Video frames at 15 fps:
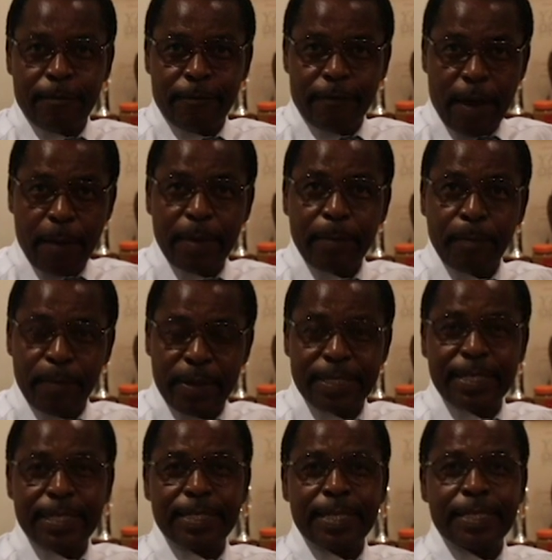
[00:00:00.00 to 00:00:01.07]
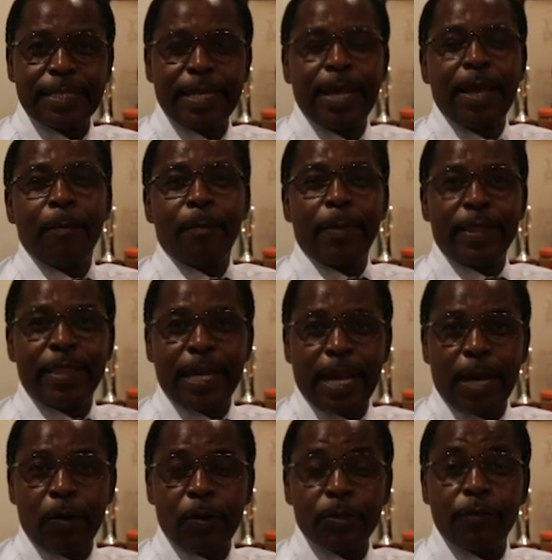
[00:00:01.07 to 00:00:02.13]
farming businesses, but they
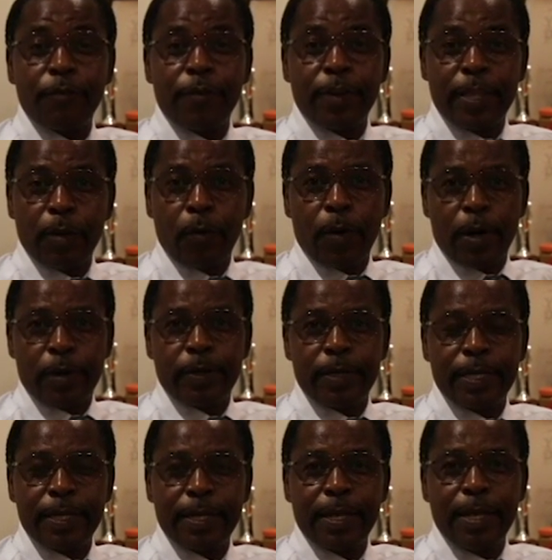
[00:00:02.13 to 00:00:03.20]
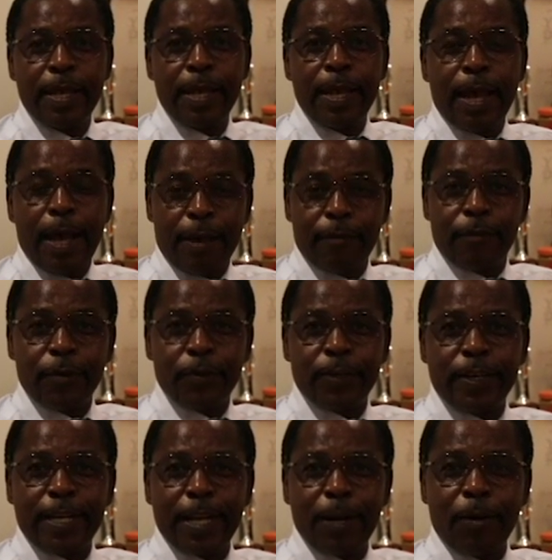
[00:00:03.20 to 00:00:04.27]
can also feed the world.
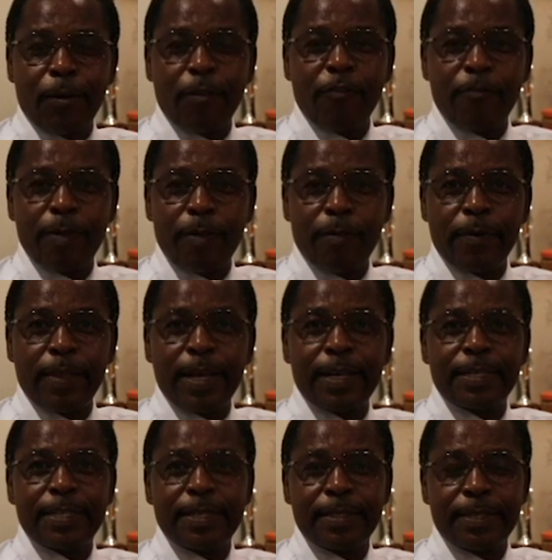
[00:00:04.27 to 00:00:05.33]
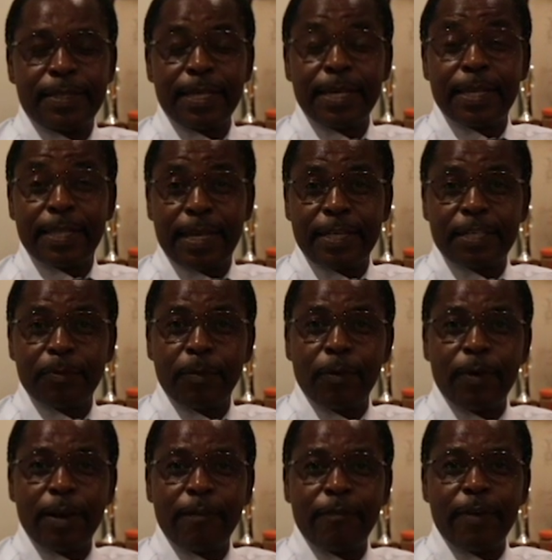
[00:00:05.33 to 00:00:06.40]
Unfortunately, a lot of people that think that
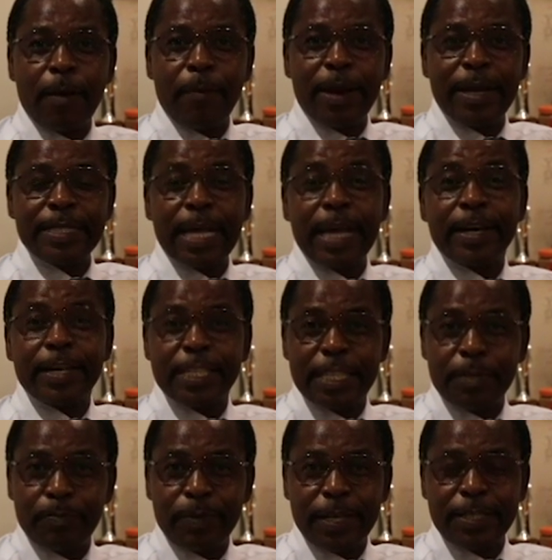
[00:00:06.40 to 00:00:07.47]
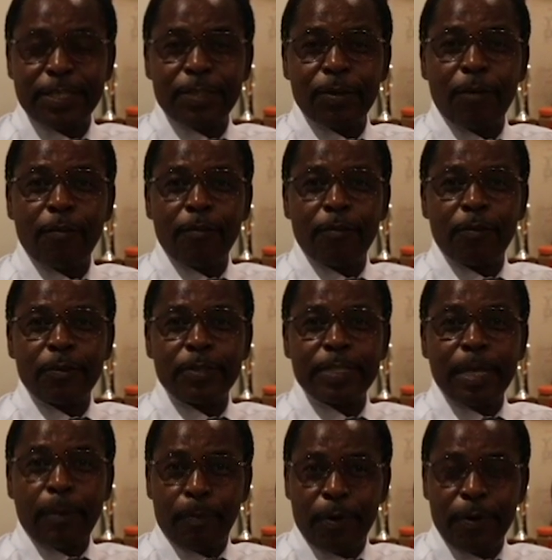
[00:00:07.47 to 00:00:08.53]
smallholder farmers are recipients of
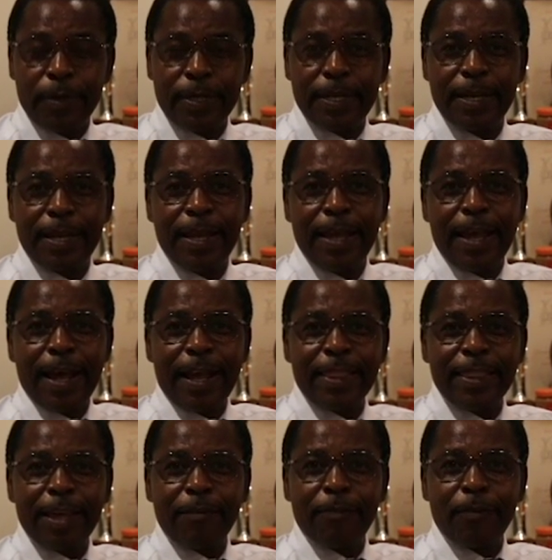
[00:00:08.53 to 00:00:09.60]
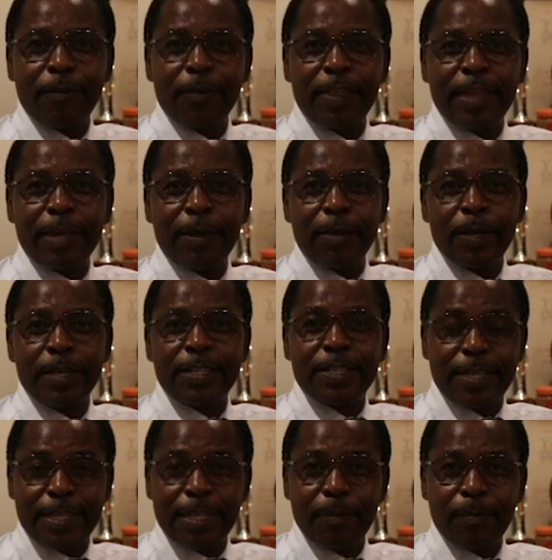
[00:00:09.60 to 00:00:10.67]
support, and therefore they
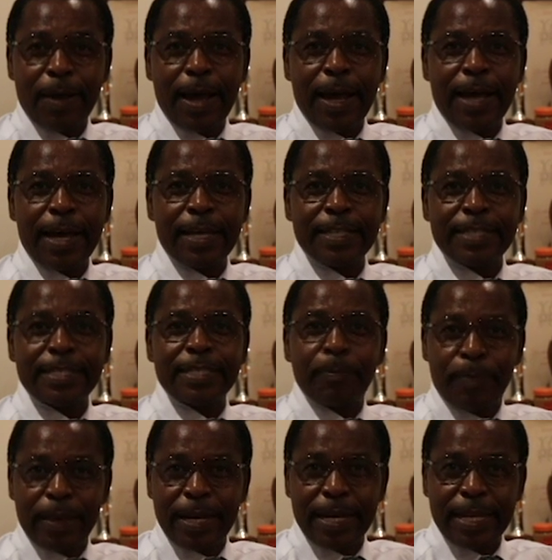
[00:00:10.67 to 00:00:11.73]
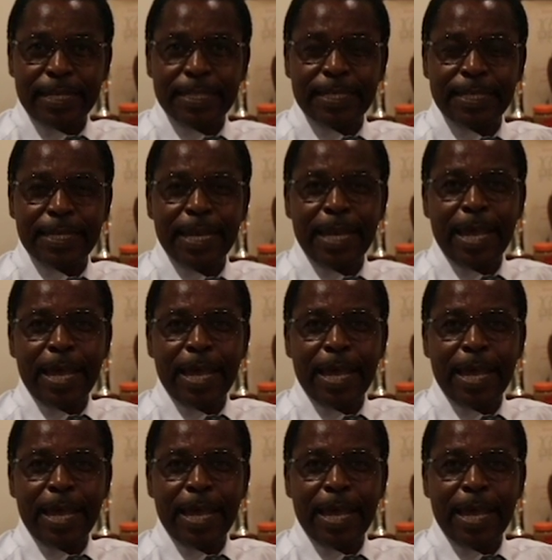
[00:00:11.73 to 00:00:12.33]
treat them as dependents.